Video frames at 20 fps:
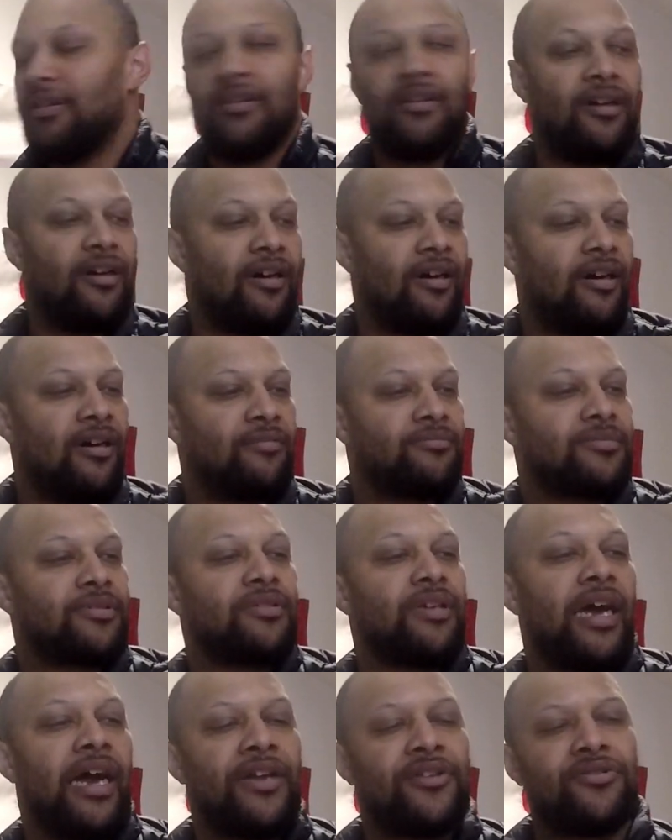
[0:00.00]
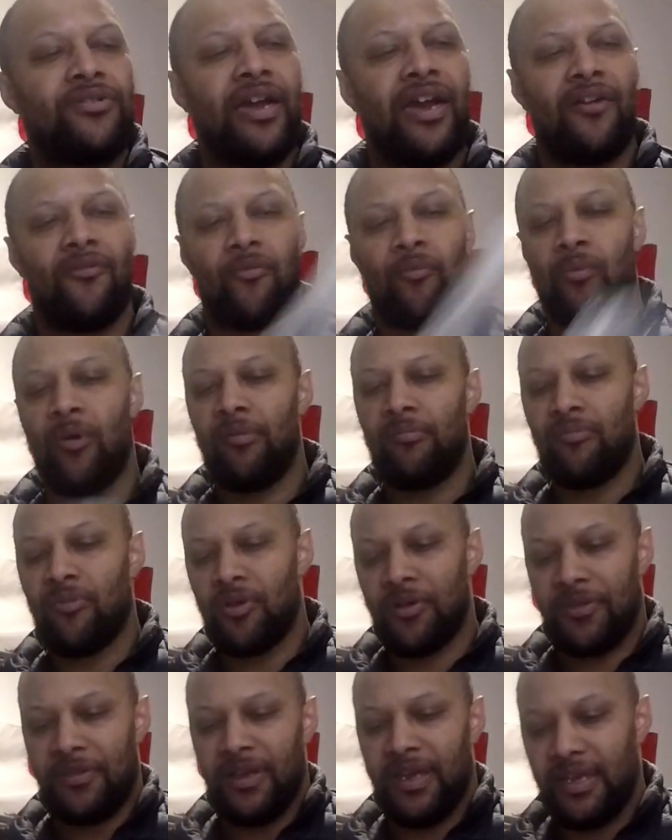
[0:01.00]
I do have one
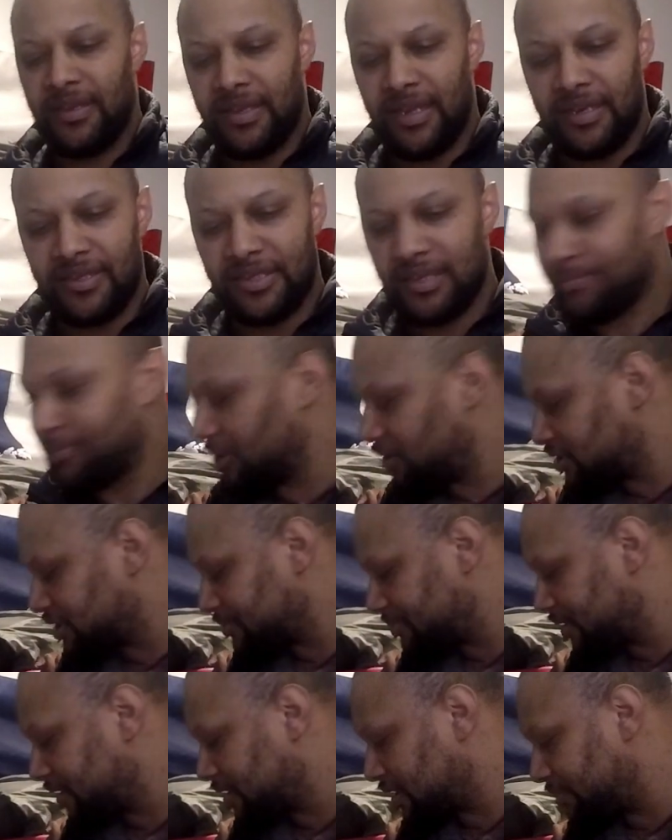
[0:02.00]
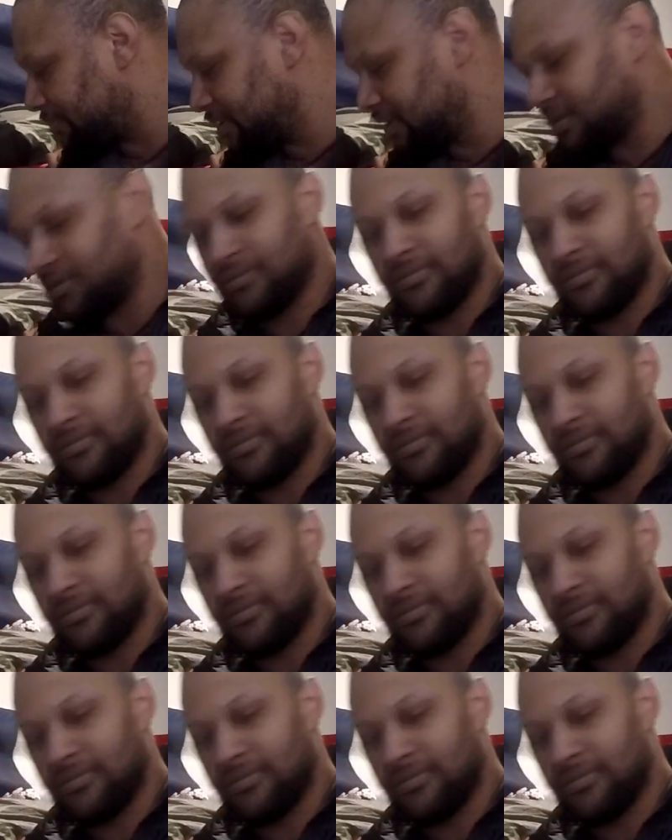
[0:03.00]
more thing that is supposed to be coming.